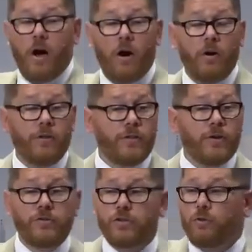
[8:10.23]
All
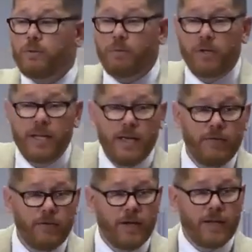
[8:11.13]
those who would
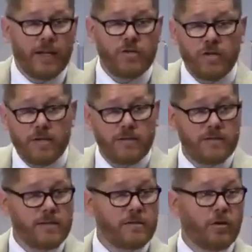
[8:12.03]
believe that
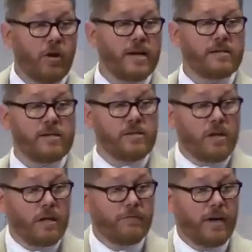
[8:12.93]
Jesus is the Christ, the
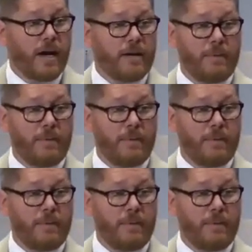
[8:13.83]
Son of God,